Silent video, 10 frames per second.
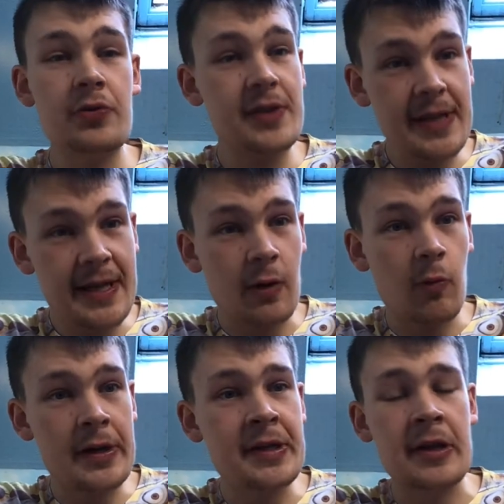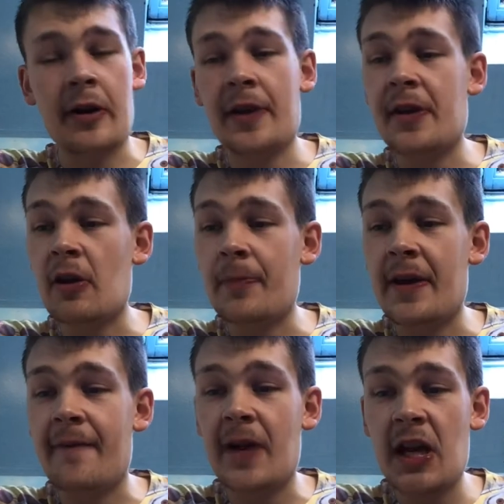will sneak a win here. I
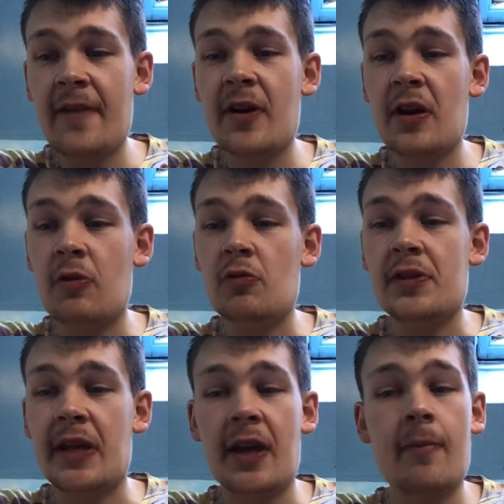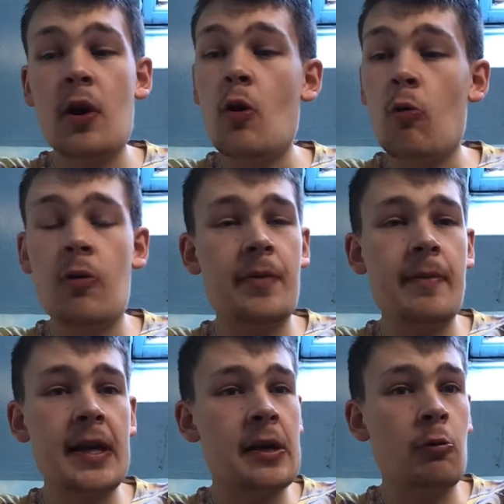think it'll be a very close game.
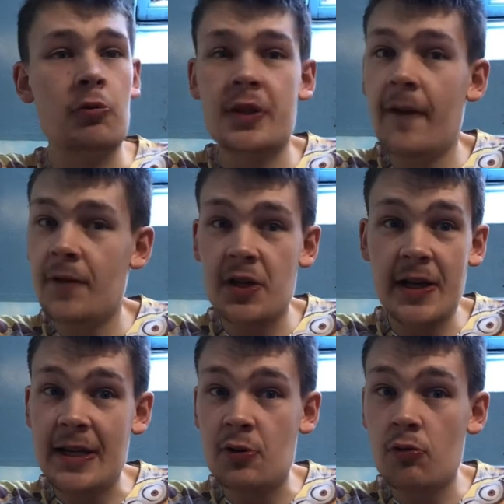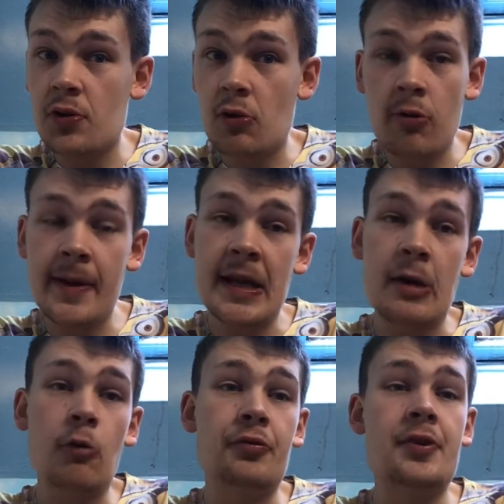Won't be many goals. Sheffield United don't
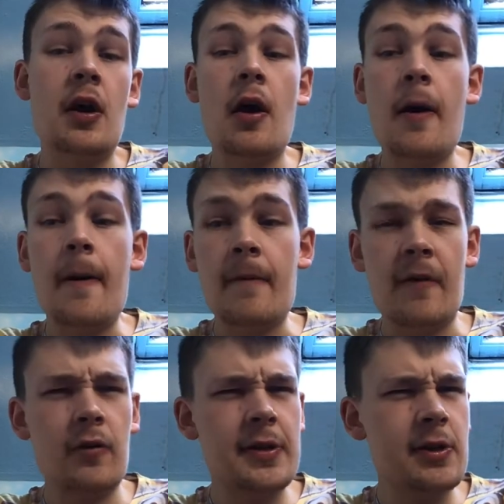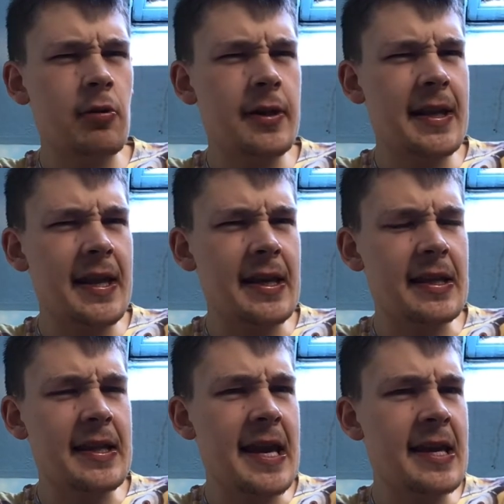score many goals. They've only scored,
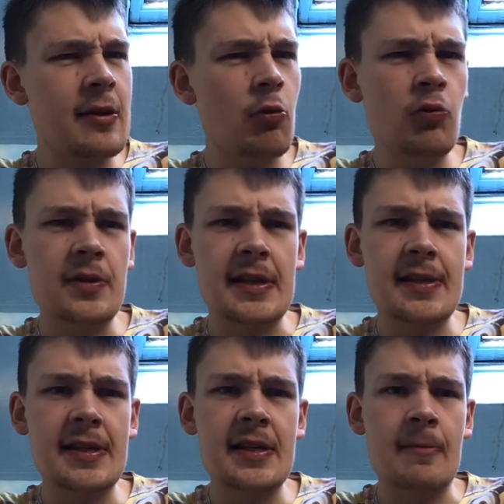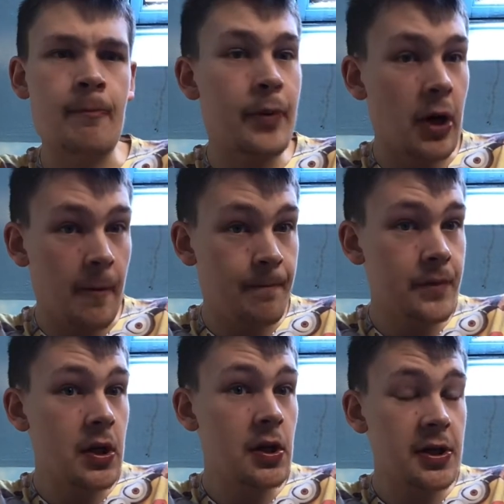I think, 9 goals this season, but